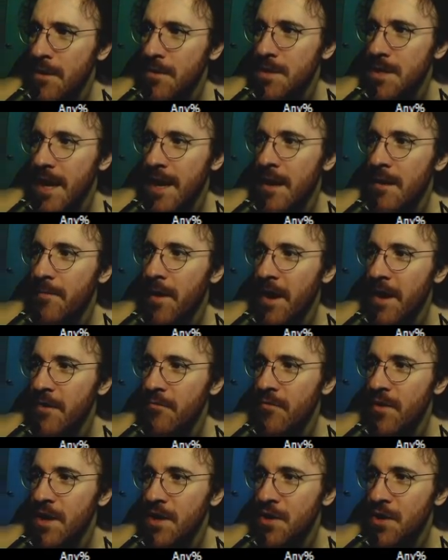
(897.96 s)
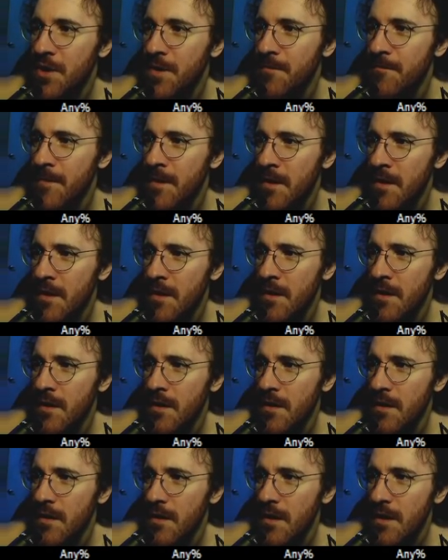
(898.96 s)
Here's Alpine Ridge.
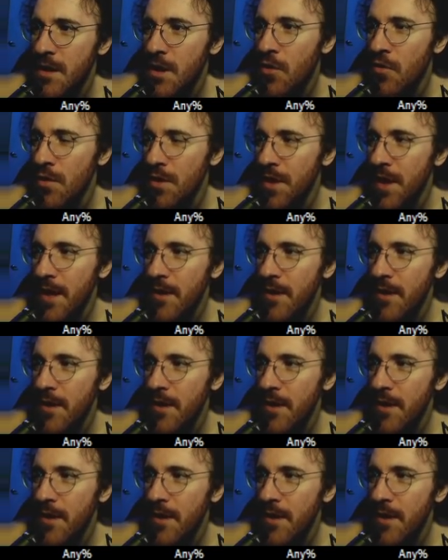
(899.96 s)
The cool